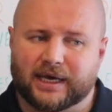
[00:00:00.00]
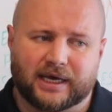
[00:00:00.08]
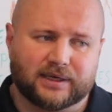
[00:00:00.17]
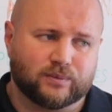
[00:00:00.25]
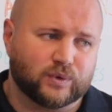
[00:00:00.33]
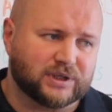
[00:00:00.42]

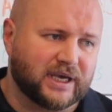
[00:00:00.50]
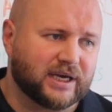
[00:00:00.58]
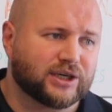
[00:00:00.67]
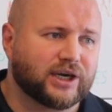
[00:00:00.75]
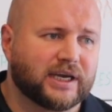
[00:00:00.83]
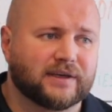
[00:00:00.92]
and was
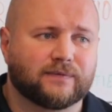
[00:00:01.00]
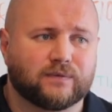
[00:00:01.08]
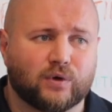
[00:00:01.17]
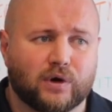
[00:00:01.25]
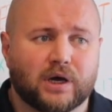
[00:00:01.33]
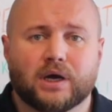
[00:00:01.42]
getting ready
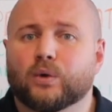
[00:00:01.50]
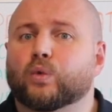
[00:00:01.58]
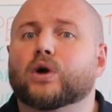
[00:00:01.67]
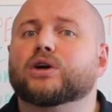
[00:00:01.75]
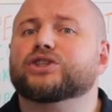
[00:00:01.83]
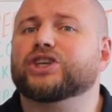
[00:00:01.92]
for
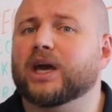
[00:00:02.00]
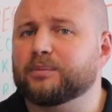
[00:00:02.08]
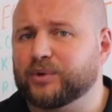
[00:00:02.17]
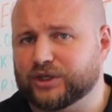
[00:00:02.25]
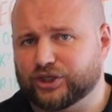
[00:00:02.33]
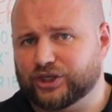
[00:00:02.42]
World
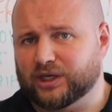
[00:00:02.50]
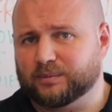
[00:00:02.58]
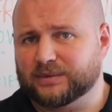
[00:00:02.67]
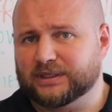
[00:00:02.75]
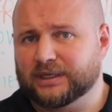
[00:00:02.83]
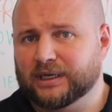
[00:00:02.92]

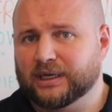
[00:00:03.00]
Championships.